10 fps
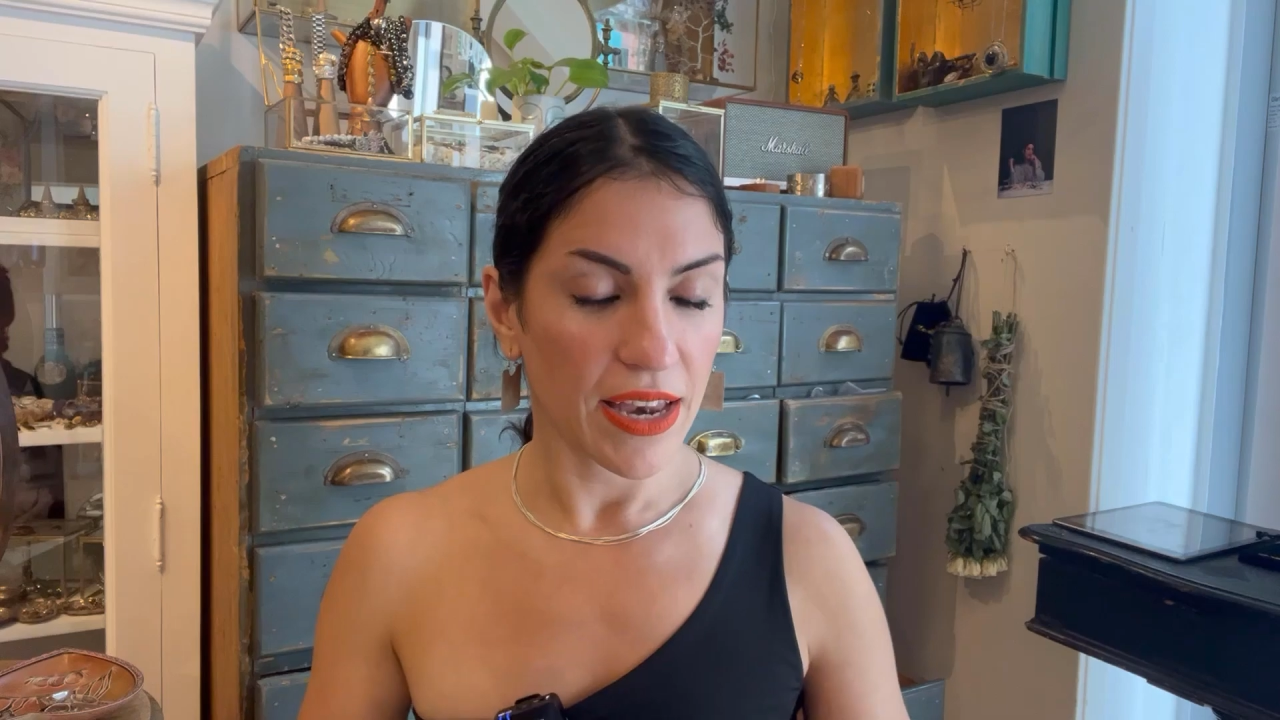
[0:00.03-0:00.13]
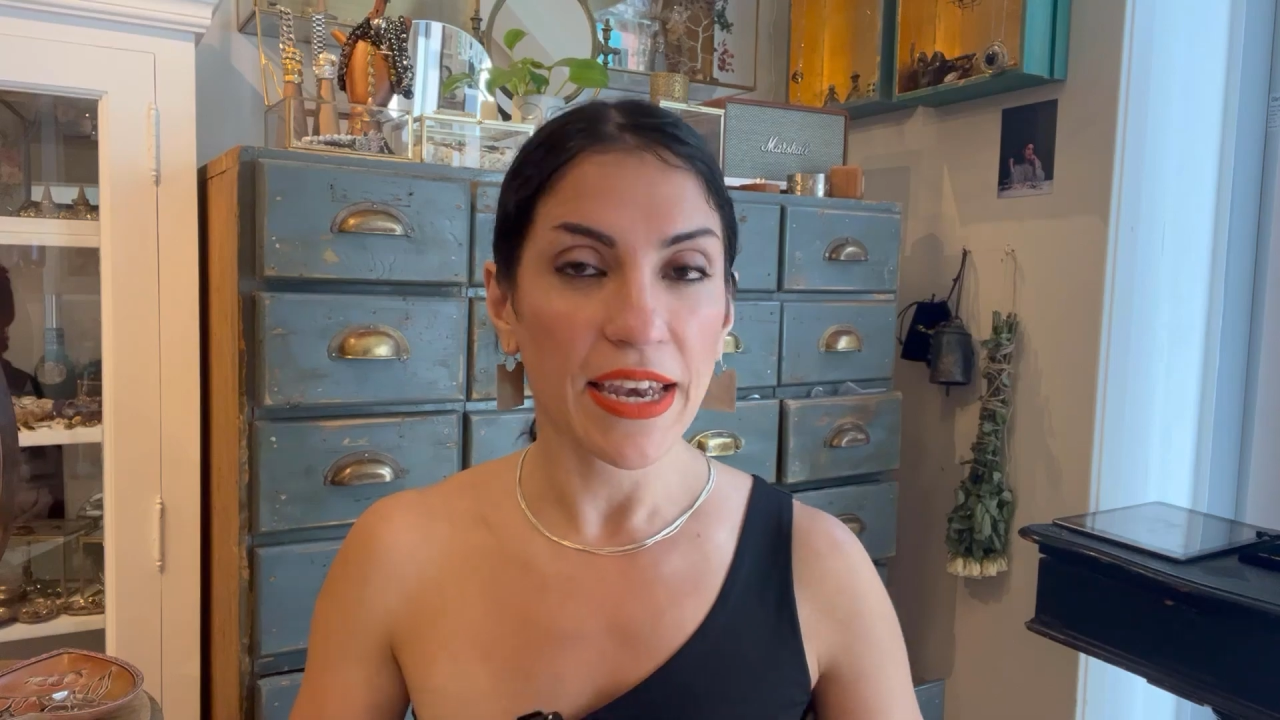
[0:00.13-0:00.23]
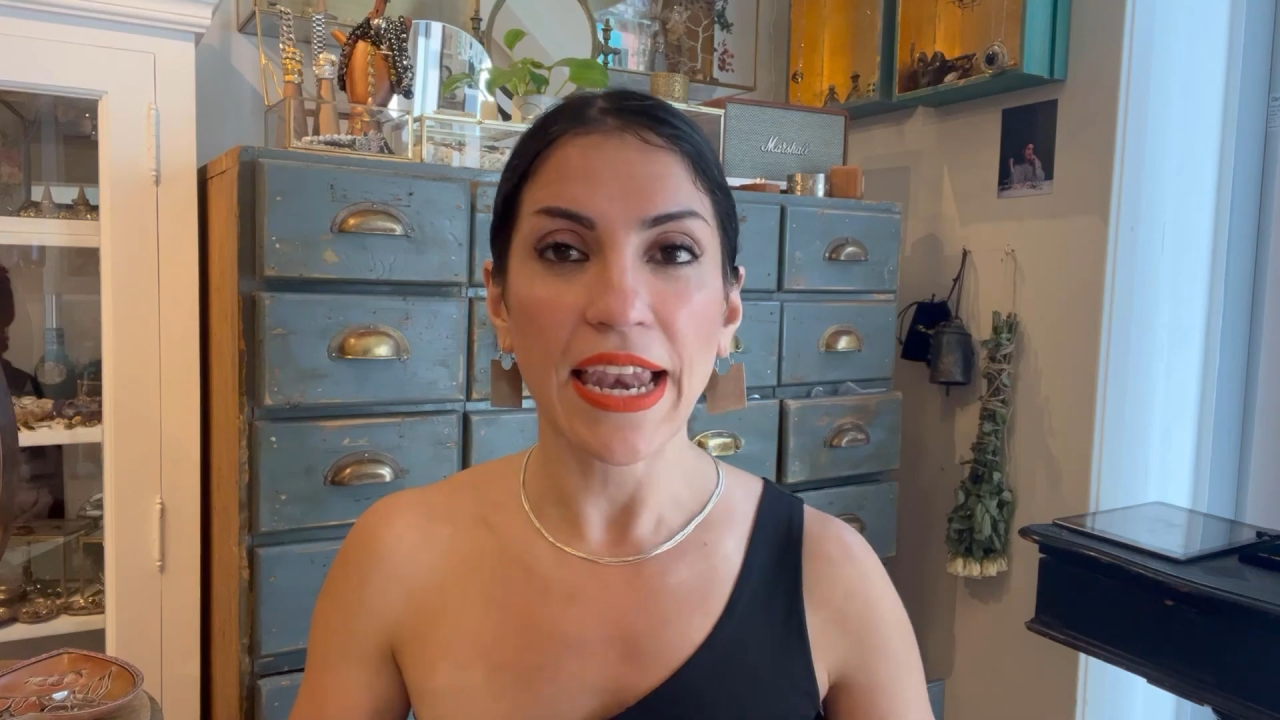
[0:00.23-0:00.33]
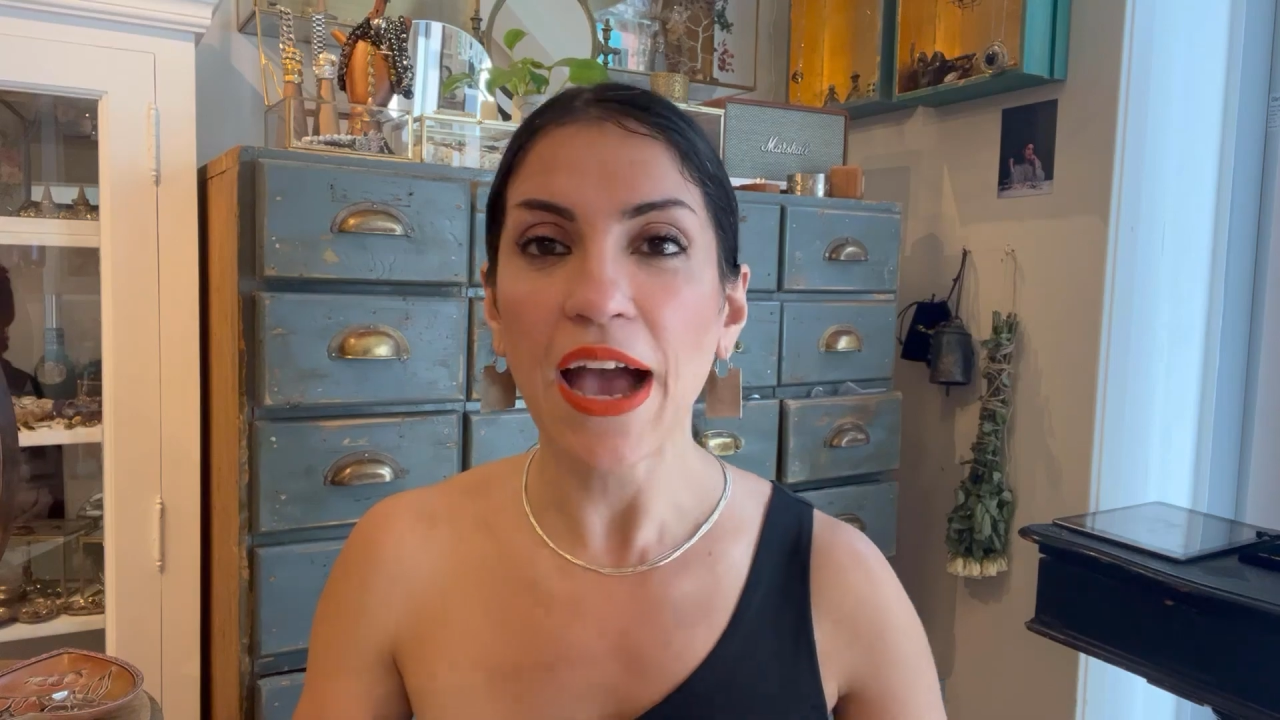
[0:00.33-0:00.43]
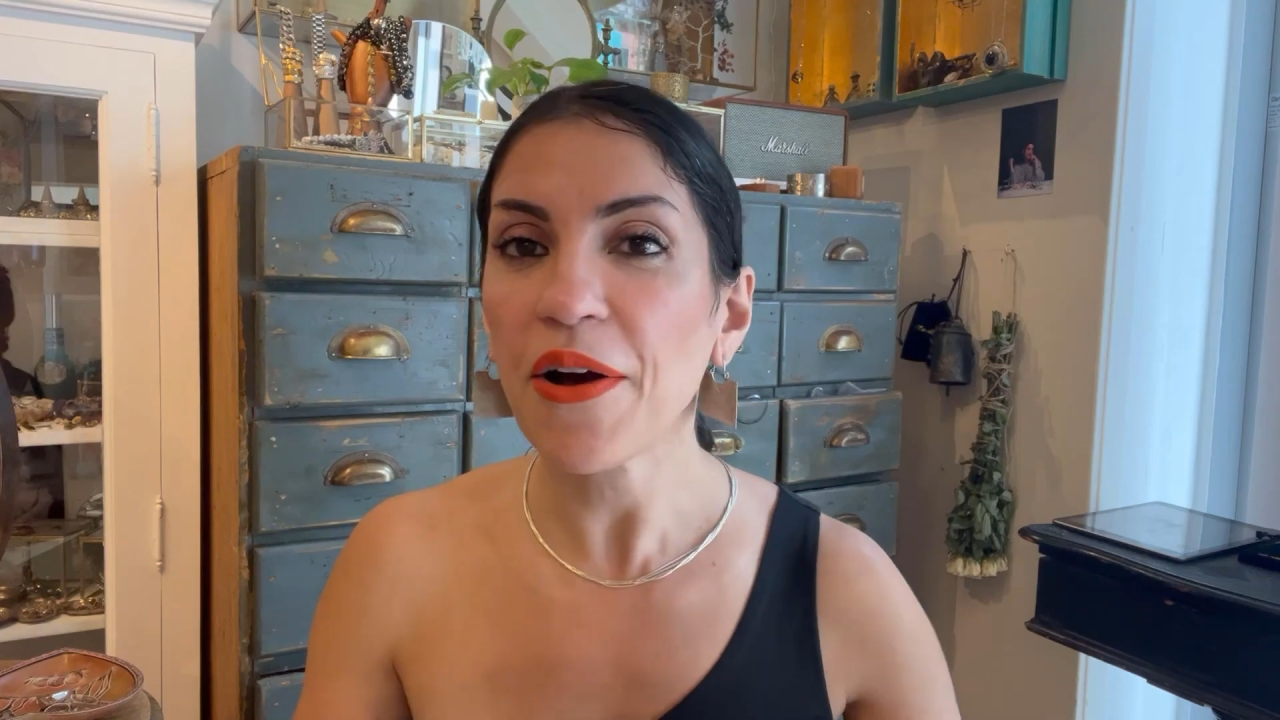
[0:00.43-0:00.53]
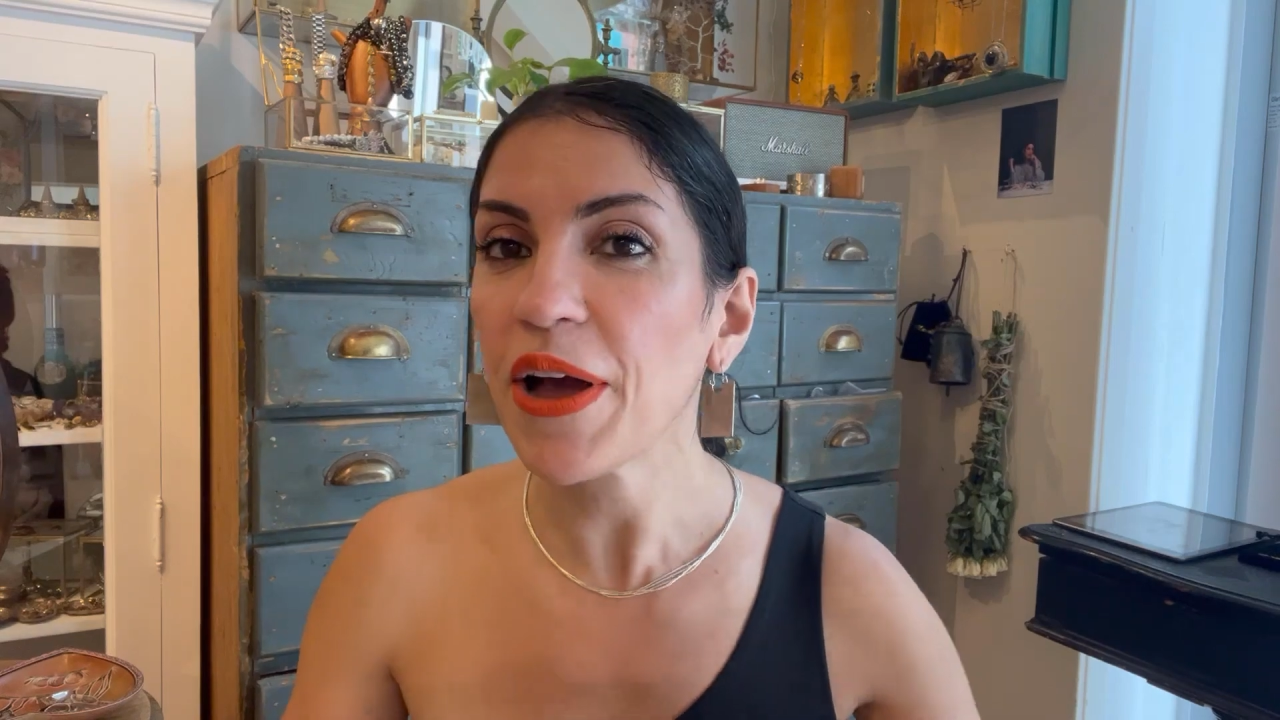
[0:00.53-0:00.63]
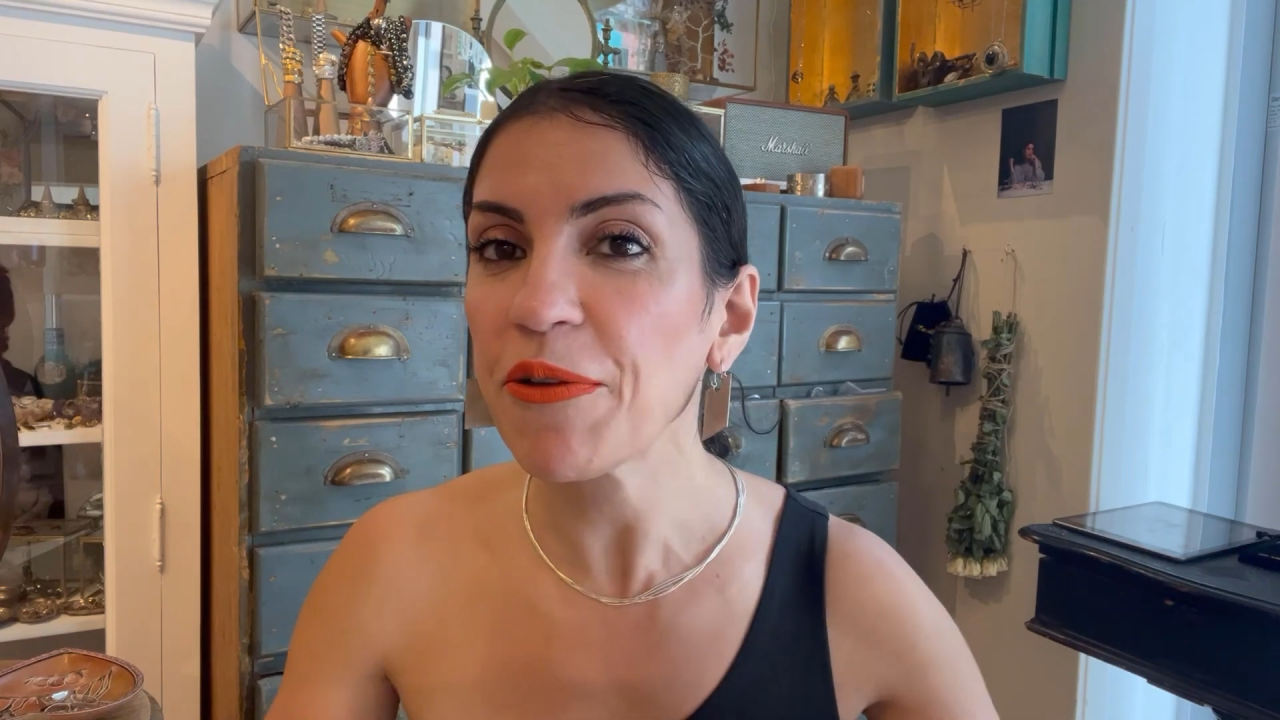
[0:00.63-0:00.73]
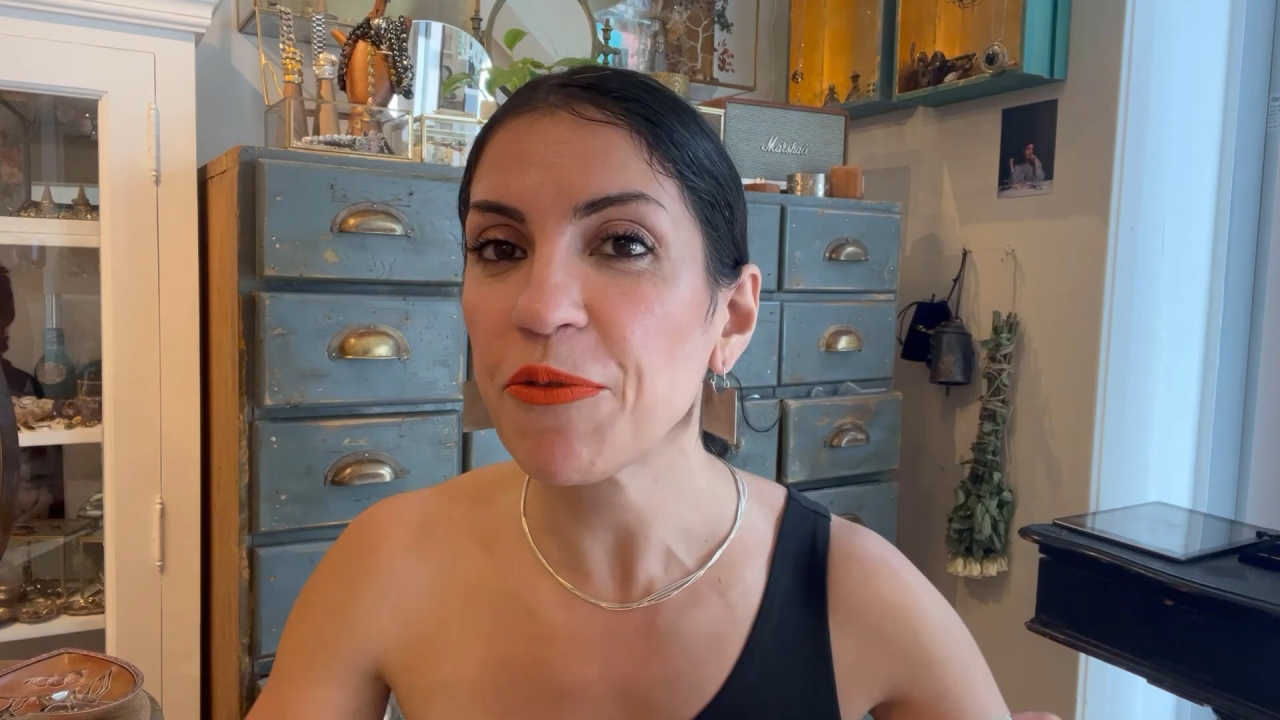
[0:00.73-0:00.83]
Now I